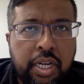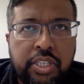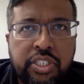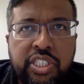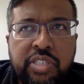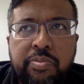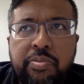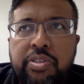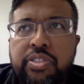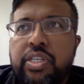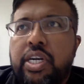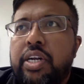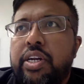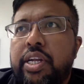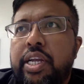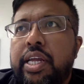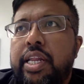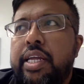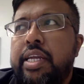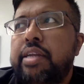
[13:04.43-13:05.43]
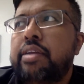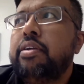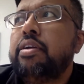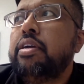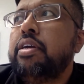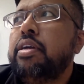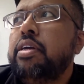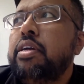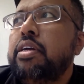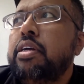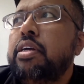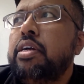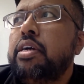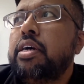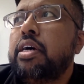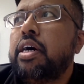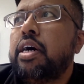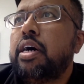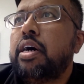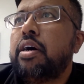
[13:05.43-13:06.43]
customers are getting
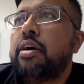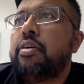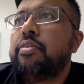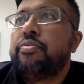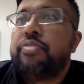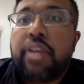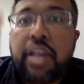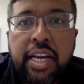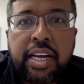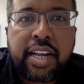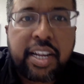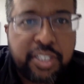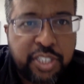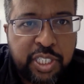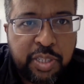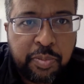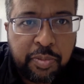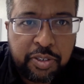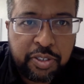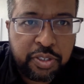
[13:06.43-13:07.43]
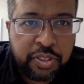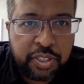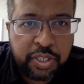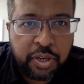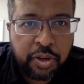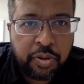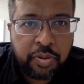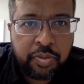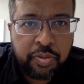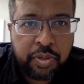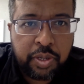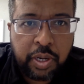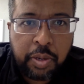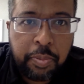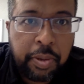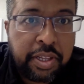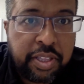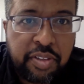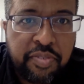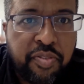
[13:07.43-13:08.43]
their customers,
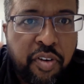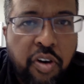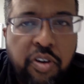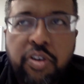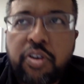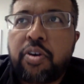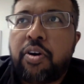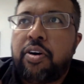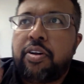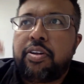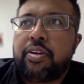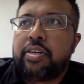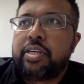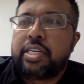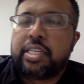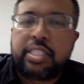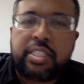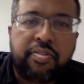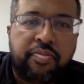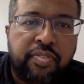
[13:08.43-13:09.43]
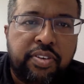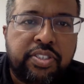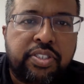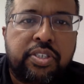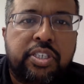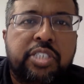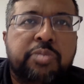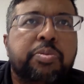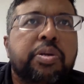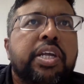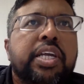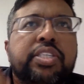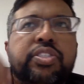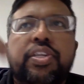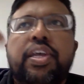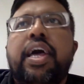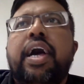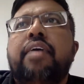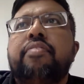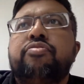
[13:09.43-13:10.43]
make the phone call or get the visitors, because
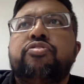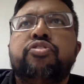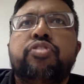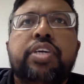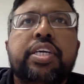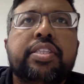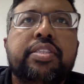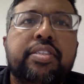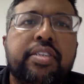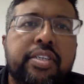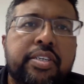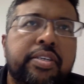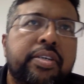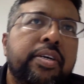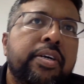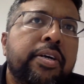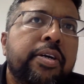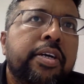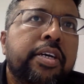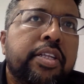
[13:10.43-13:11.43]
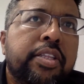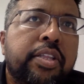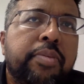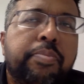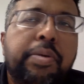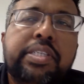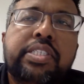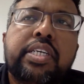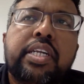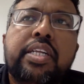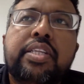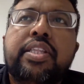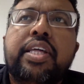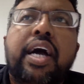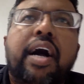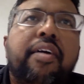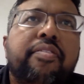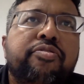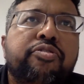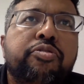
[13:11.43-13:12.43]
they have to get they
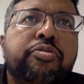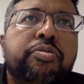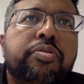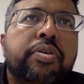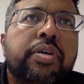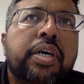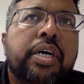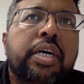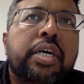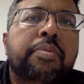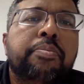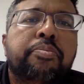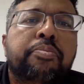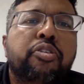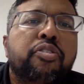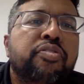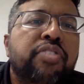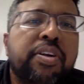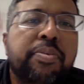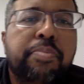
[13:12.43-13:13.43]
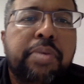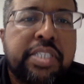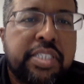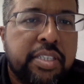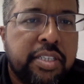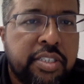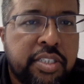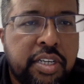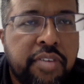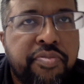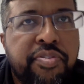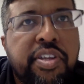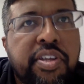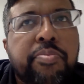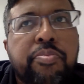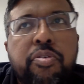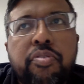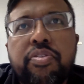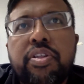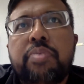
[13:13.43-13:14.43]
have to improve their business. If they
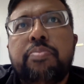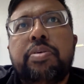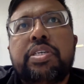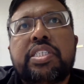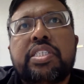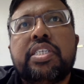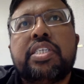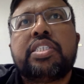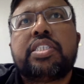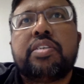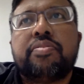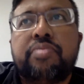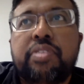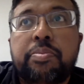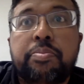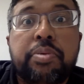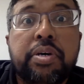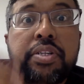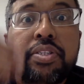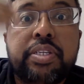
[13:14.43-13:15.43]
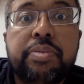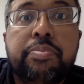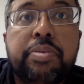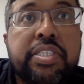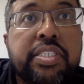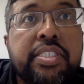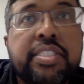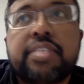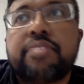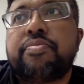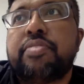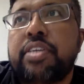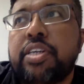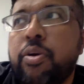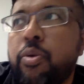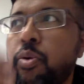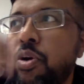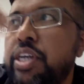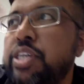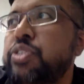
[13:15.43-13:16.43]
improve their business, if they build their business, if they
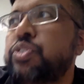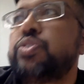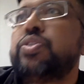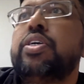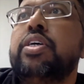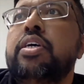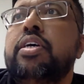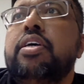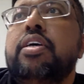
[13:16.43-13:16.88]
increase,